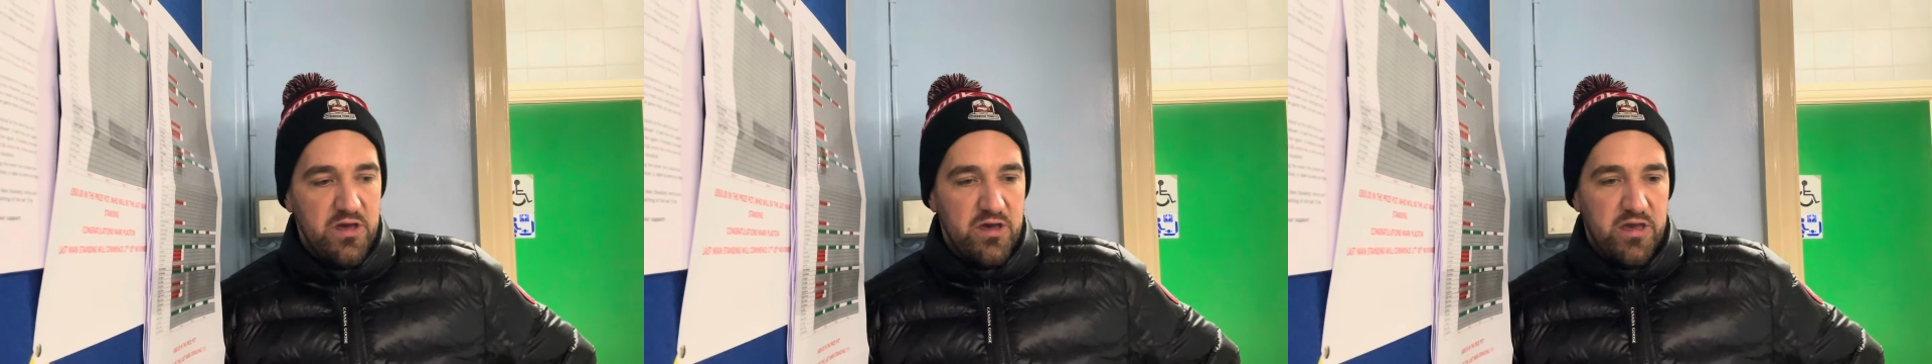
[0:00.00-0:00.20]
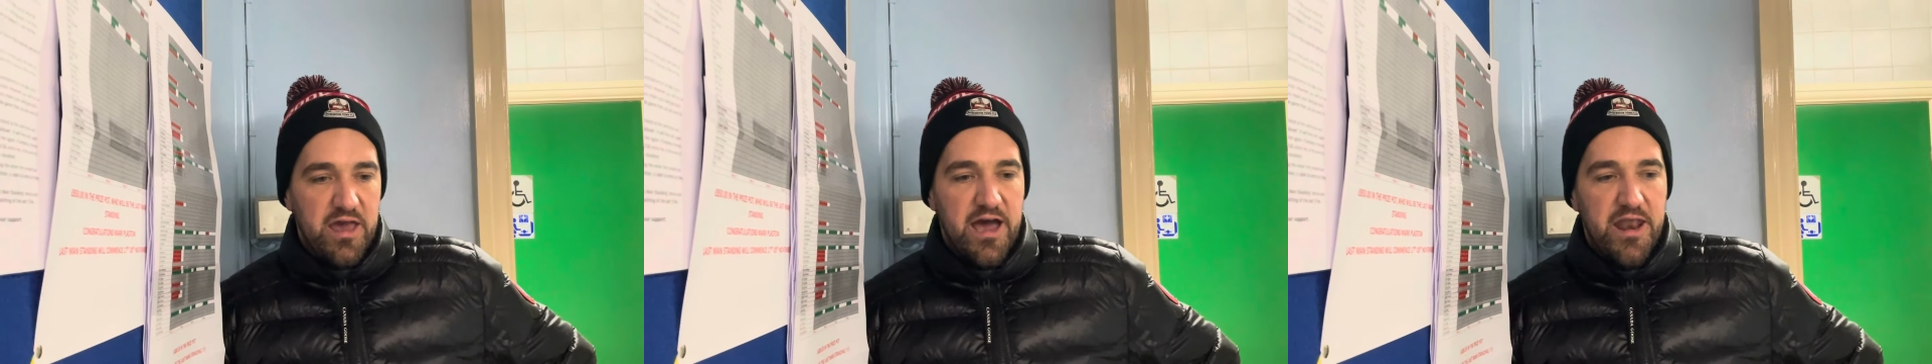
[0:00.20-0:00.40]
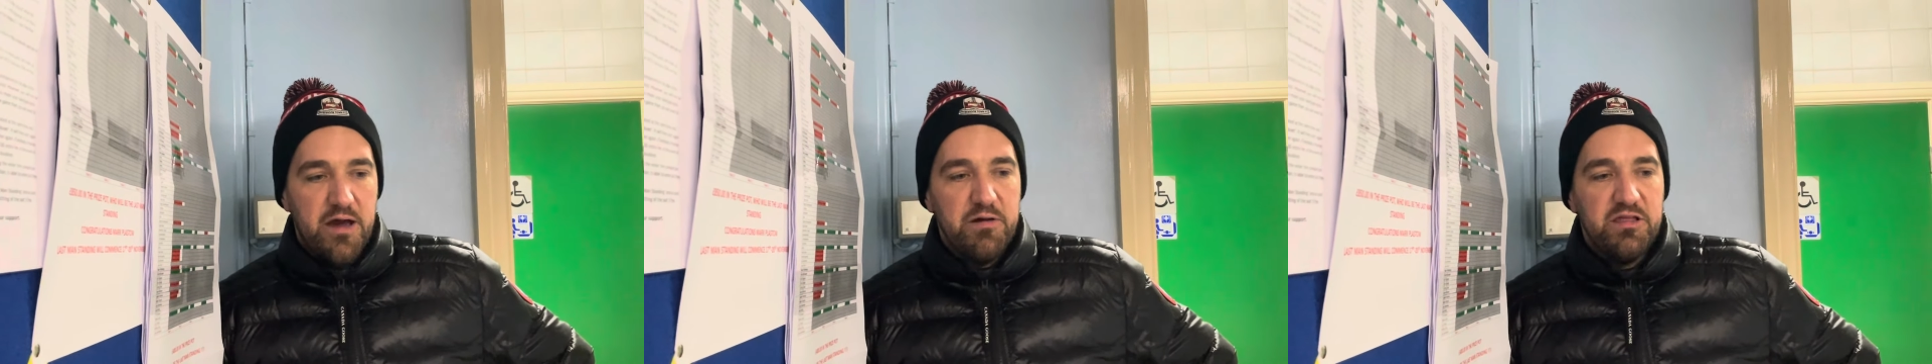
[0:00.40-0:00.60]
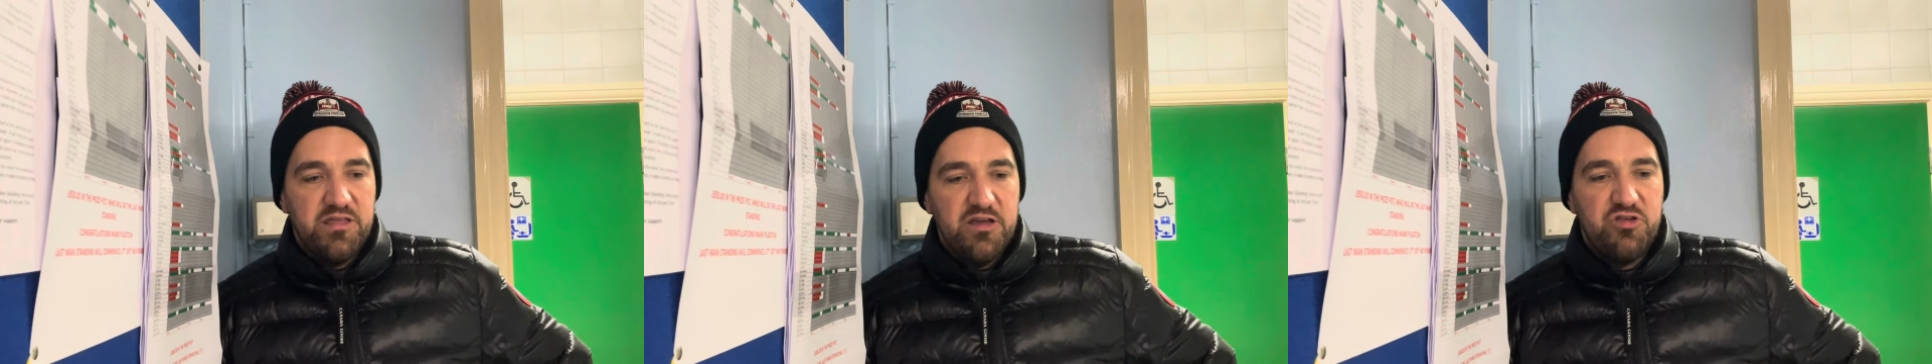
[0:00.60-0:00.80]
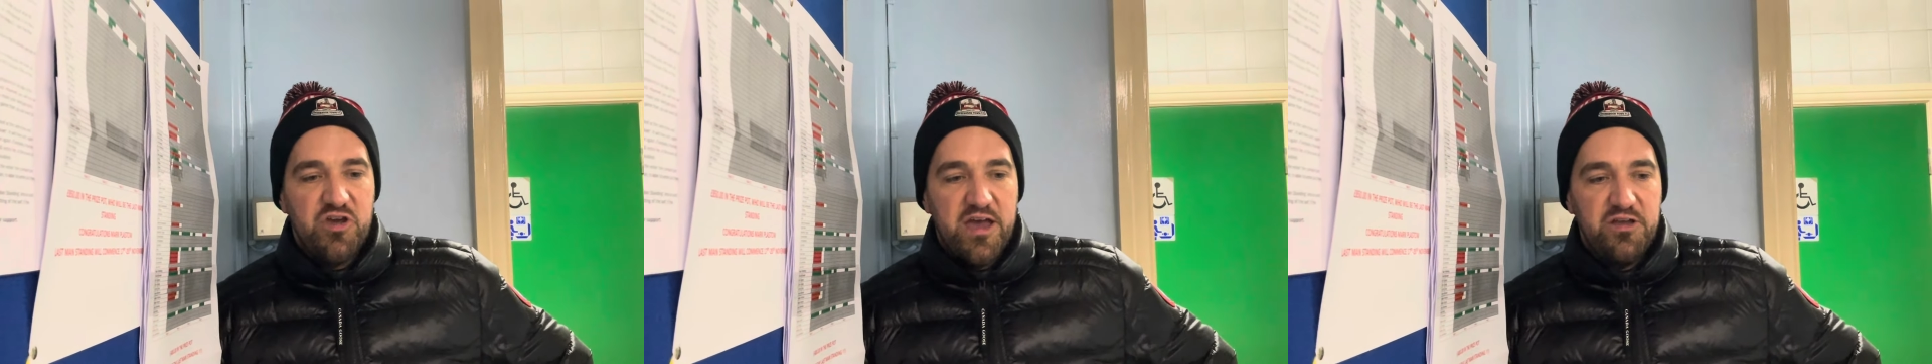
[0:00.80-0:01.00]
yeah, no, it
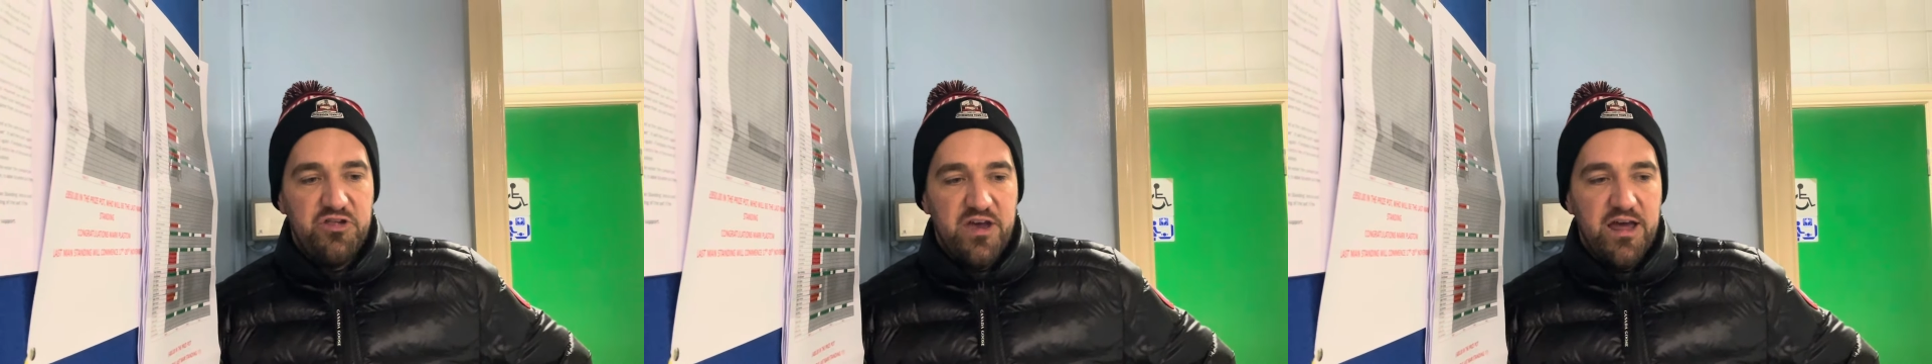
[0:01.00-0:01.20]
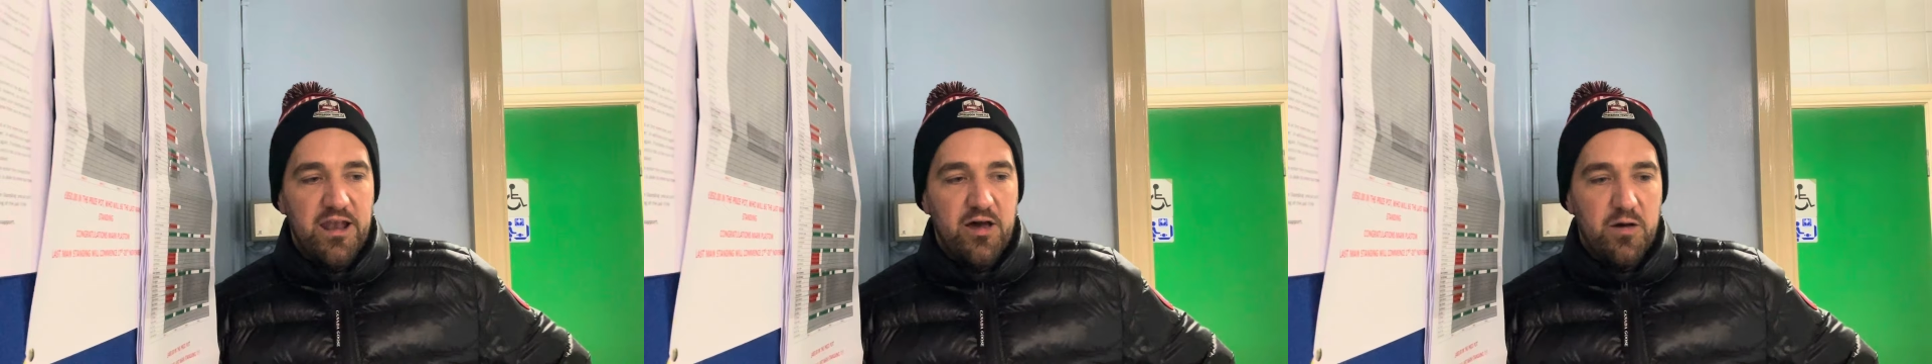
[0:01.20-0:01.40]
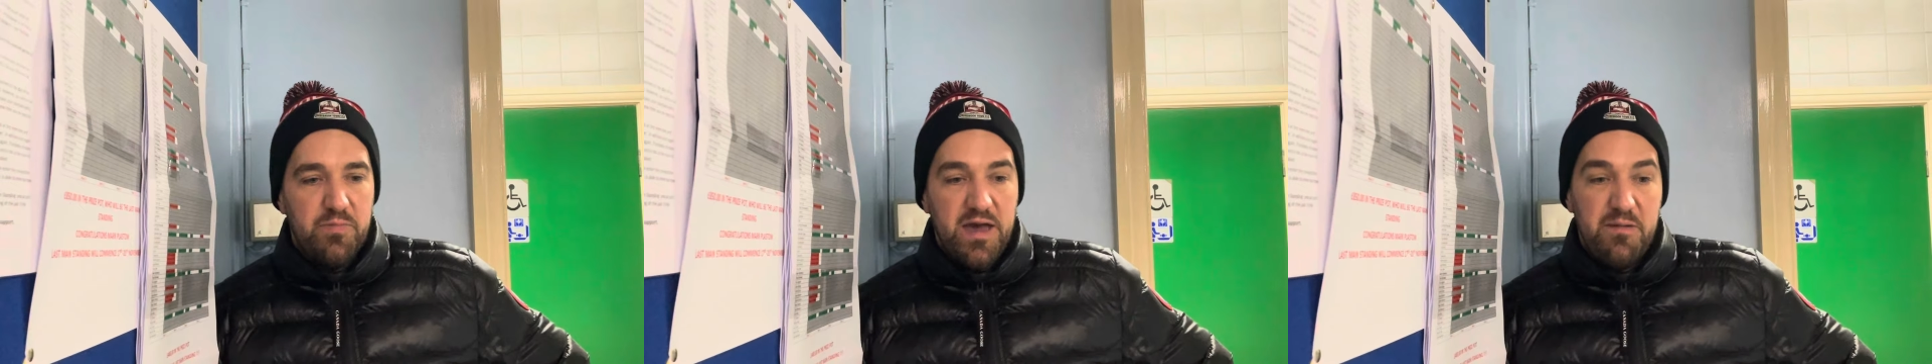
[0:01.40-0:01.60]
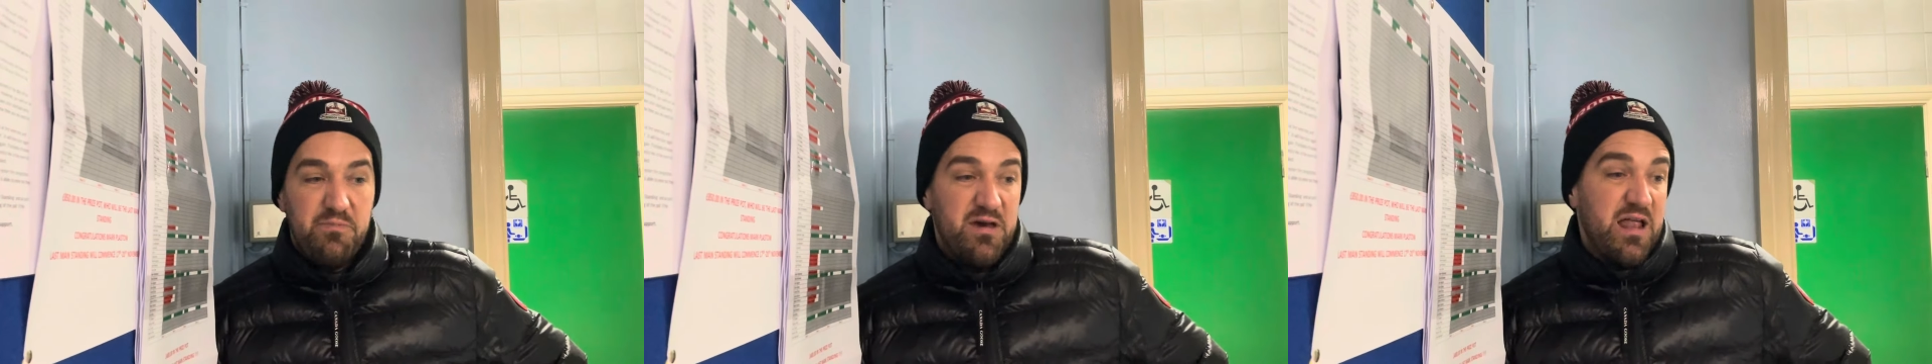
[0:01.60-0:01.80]
did change it a little bit,